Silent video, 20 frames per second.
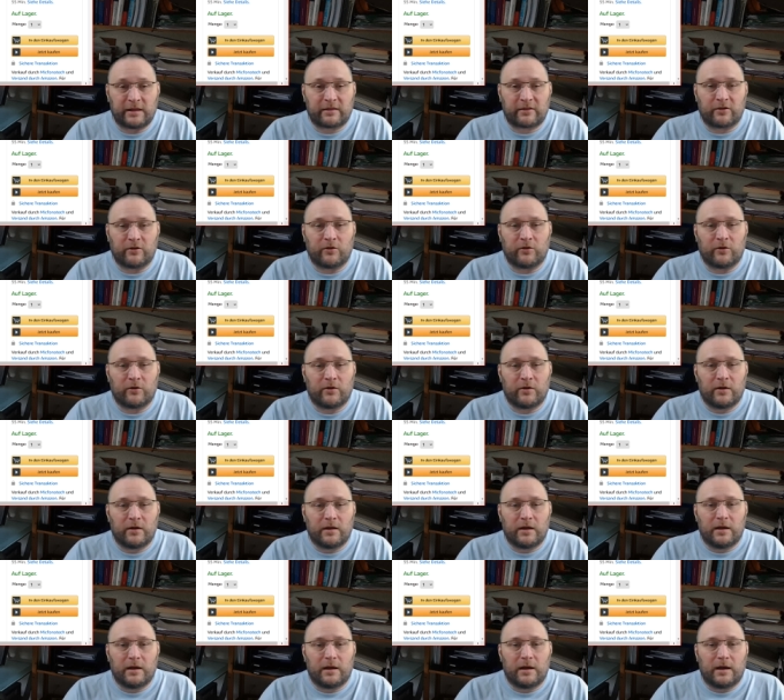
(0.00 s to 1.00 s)
So
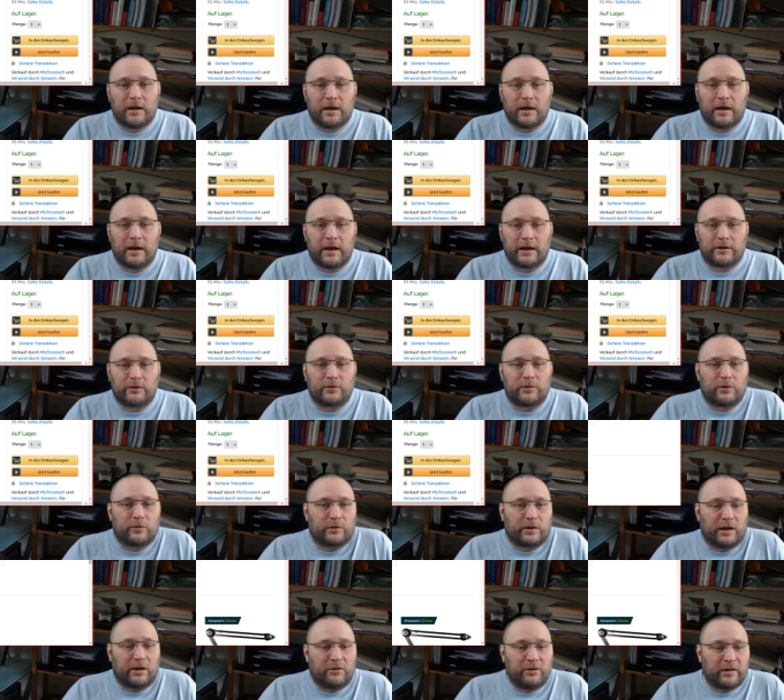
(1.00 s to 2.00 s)
I don't know.
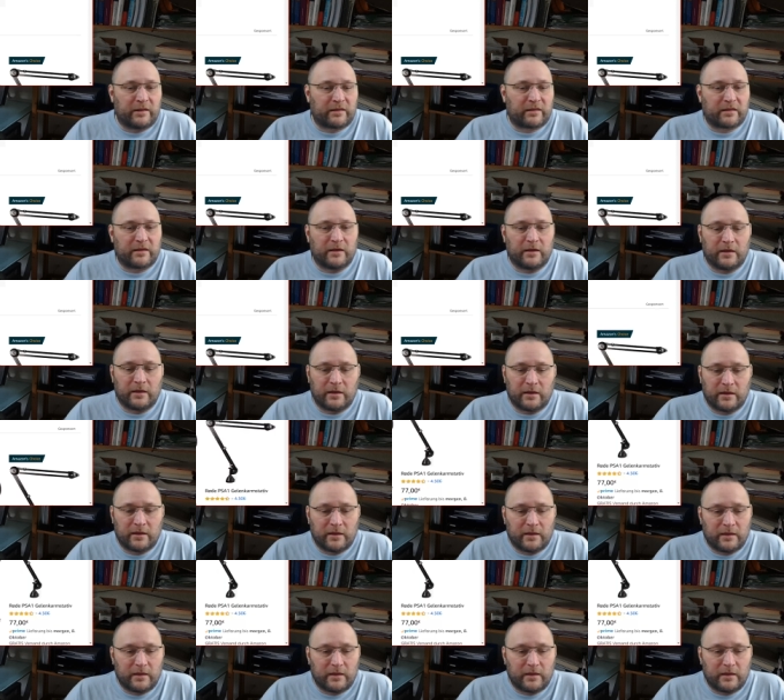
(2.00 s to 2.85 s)
There is uh,